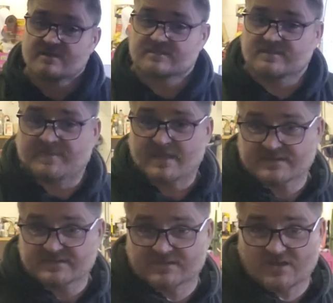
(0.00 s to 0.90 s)
that
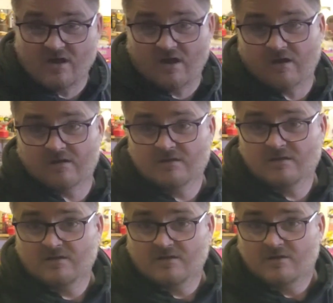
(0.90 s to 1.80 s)
painted the car
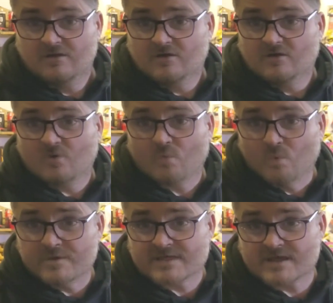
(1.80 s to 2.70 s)

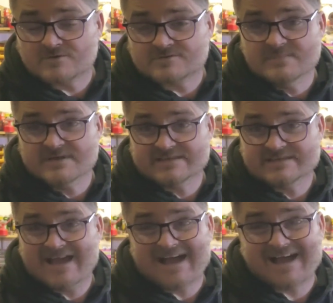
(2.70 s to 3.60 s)
without me
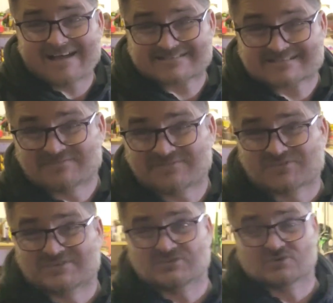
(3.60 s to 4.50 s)
asking for
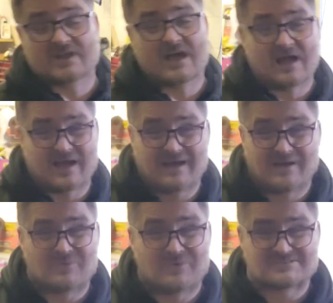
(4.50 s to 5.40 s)
it done. I
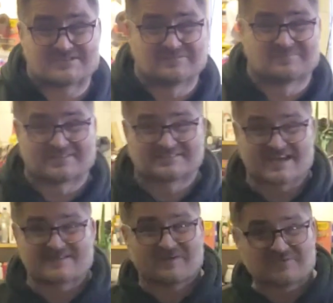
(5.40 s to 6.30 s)
was a little bit at the
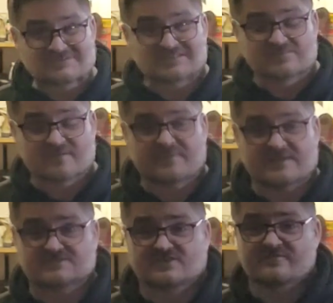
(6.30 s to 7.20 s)
time, I was a little bit
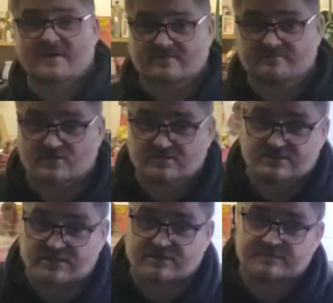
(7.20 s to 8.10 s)
pissed off about it, but
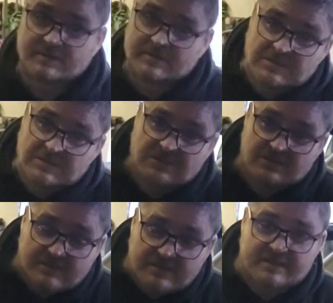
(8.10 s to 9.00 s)

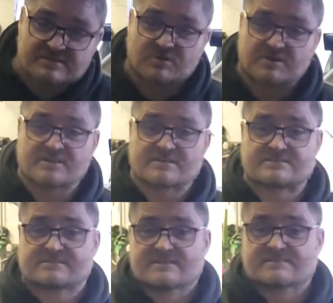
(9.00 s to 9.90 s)
it is what it is,
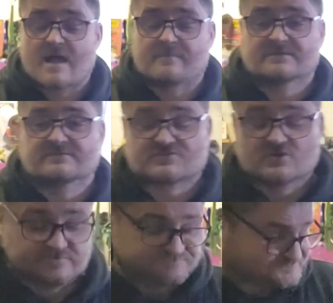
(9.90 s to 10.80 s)
things happen.
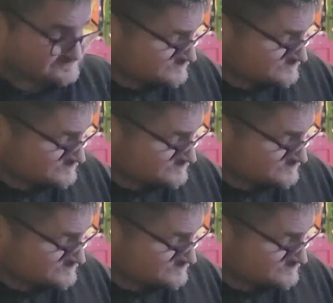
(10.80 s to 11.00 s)
So,